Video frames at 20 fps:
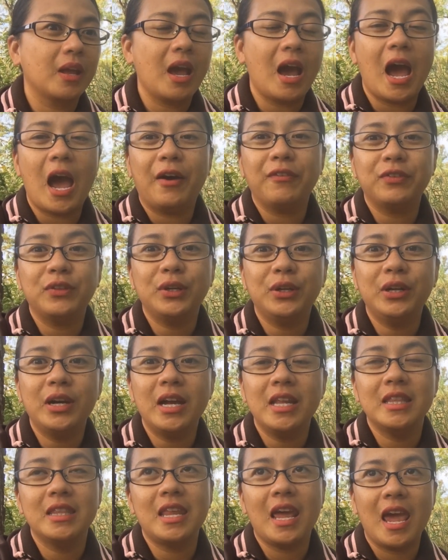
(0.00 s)
After a
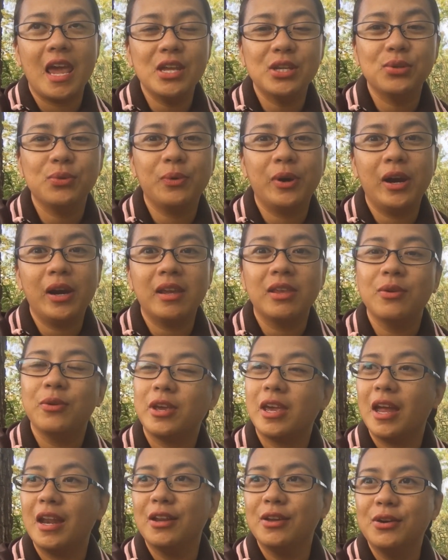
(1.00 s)
day's work, you
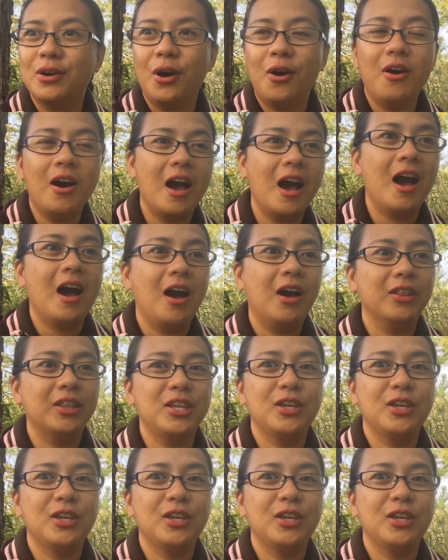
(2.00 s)
can go out,